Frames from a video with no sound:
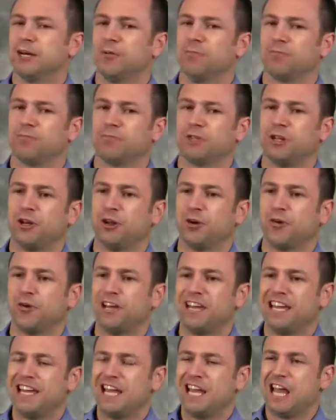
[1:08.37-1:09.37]

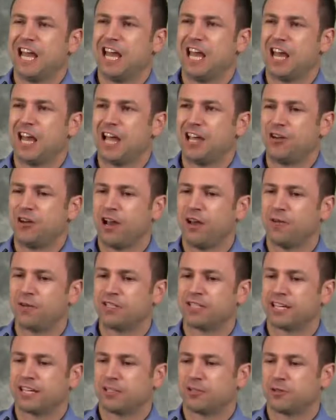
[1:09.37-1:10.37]
I
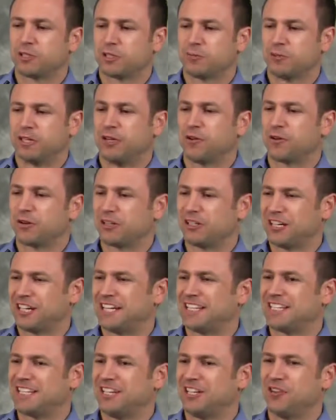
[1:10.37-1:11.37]
always like to explain to our
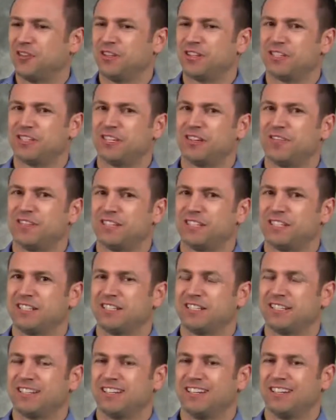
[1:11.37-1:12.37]
clients that this stuff
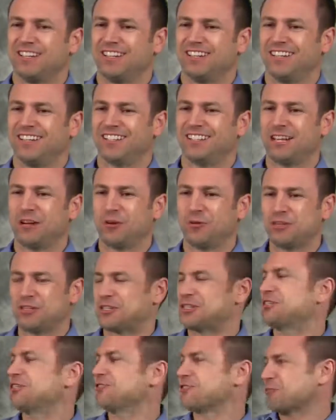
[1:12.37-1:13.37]
isn't, it's not always
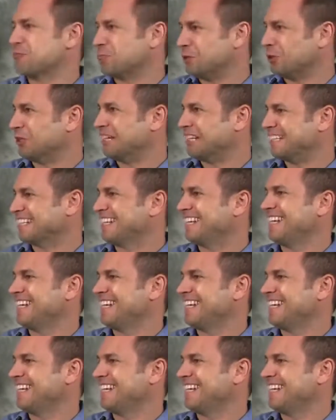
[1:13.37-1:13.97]
a silver bullet.